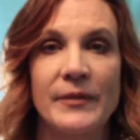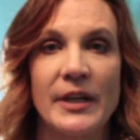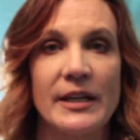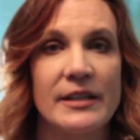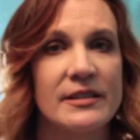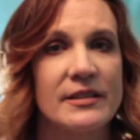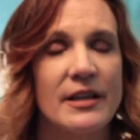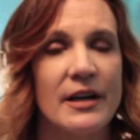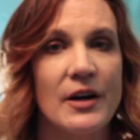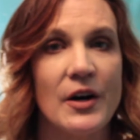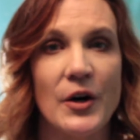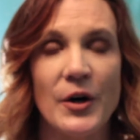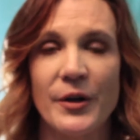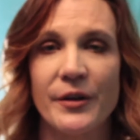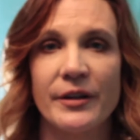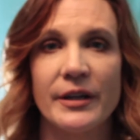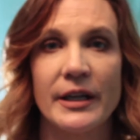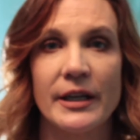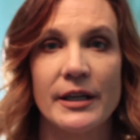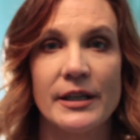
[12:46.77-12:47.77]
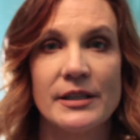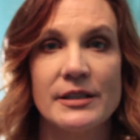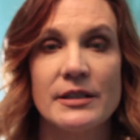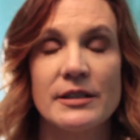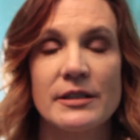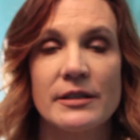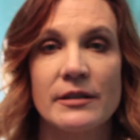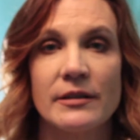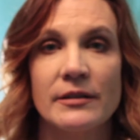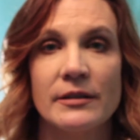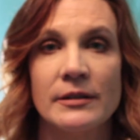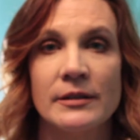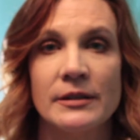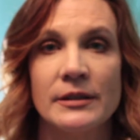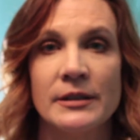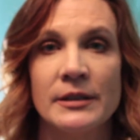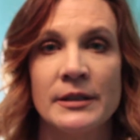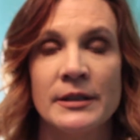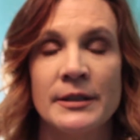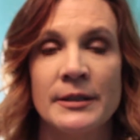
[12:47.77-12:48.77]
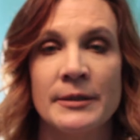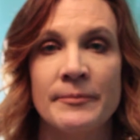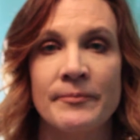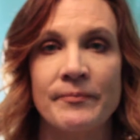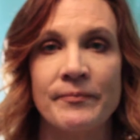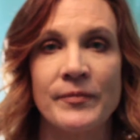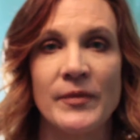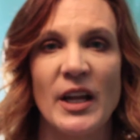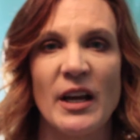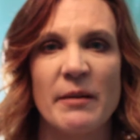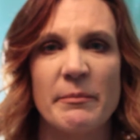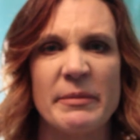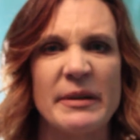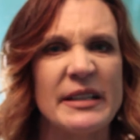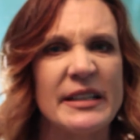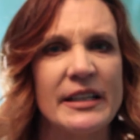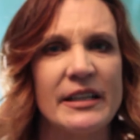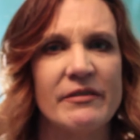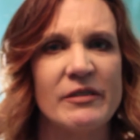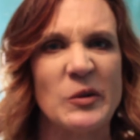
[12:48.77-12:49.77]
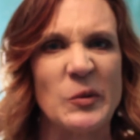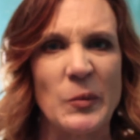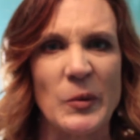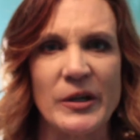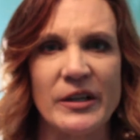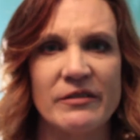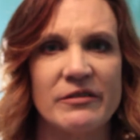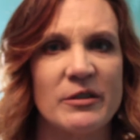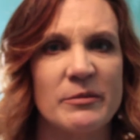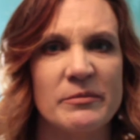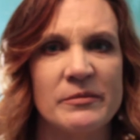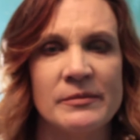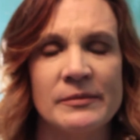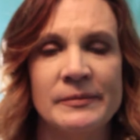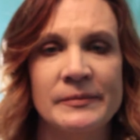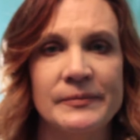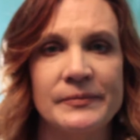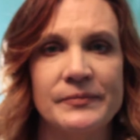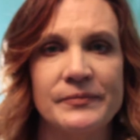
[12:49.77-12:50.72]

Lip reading: It's not all the kids, but even one of them,